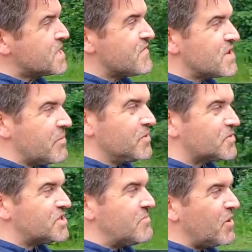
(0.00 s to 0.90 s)
giving up
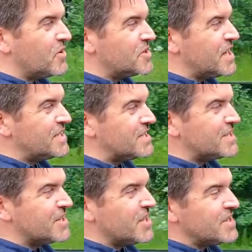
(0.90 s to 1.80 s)
your summer holiday to
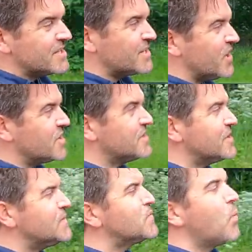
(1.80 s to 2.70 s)
design this car, because
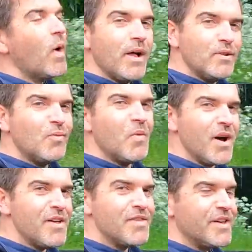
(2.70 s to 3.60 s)
it was well
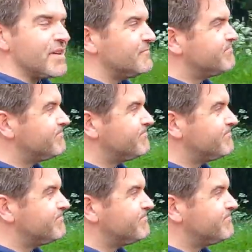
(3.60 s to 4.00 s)
worth it.